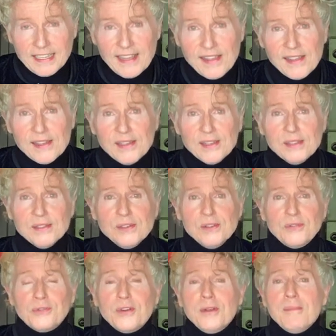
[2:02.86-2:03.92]

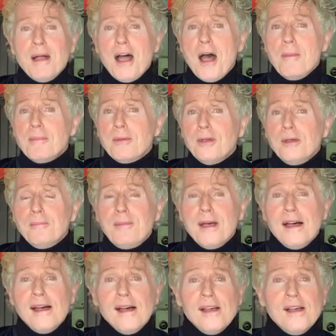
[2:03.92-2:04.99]
love from up
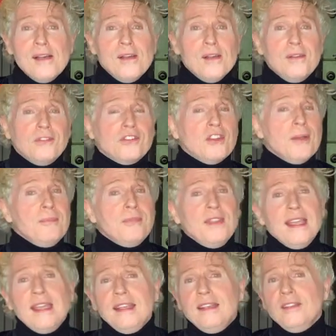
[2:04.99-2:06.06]
above. Some
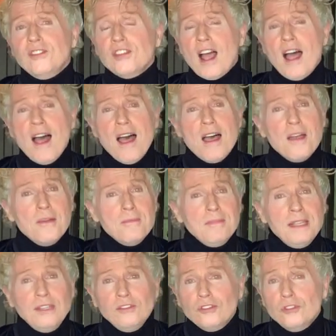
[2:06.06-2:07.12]
things are
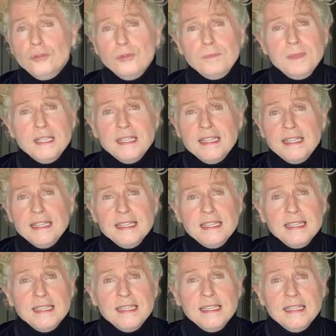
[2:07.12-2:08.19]
meant to be.
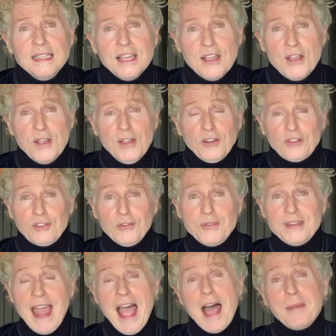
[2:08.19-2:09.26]
To
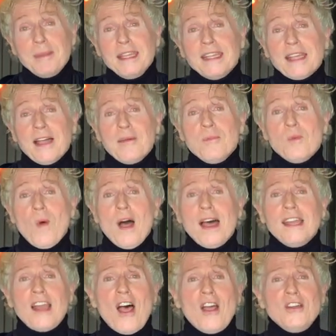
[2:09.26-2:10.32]
now become
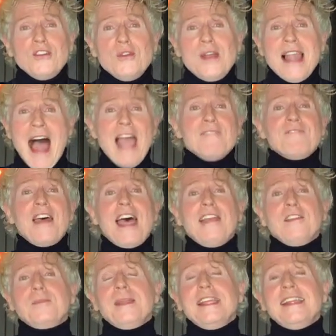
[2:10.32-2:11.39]
one, our new life
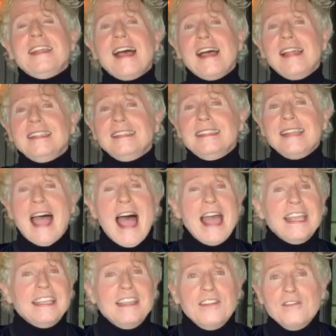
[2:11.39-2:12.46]
has begun. I
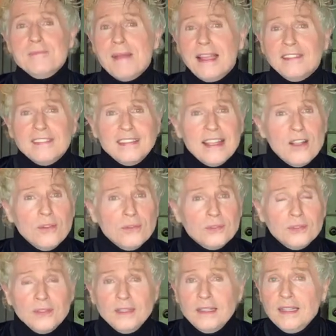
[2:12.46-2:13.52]
give myself
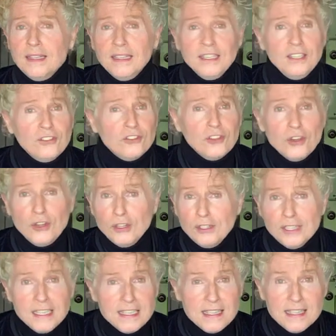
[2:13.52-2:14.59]

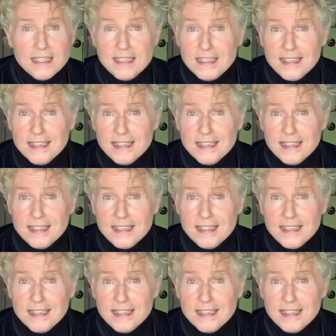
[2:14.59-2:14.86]
eternally.